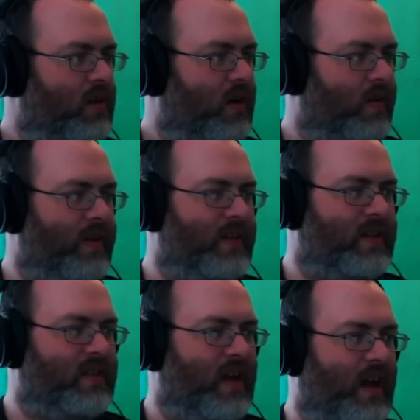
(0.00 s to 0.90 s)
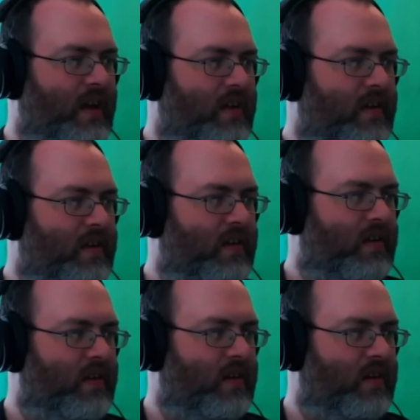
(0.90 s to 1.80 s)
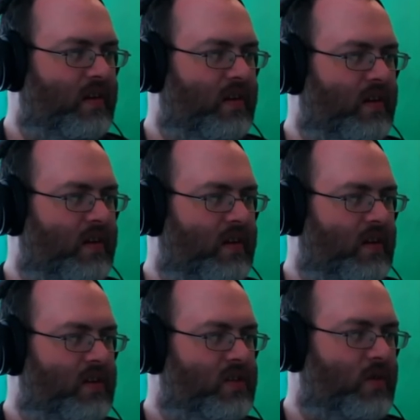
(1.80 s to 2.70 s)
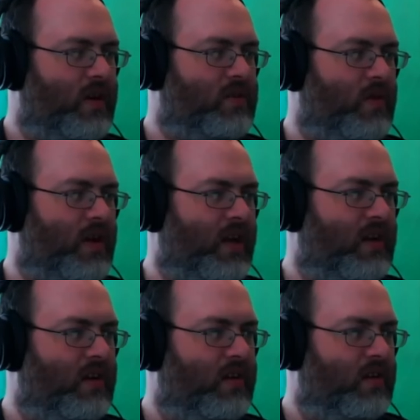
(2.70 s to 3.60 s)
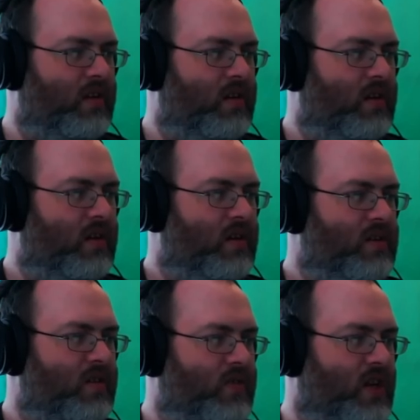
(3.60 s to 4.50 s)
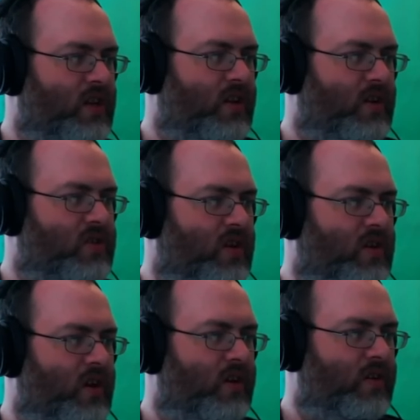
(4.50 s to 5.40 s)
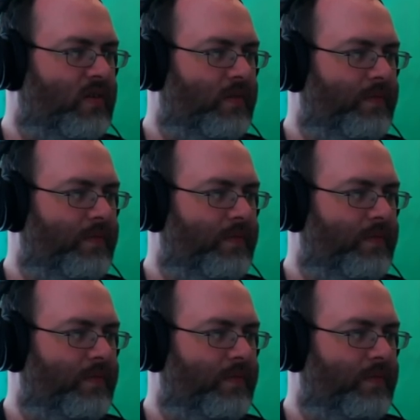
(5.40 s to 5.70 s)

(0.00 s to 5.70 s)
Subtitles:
Alright, that did that. Squeaky, squeaky. See if there's anything else down here.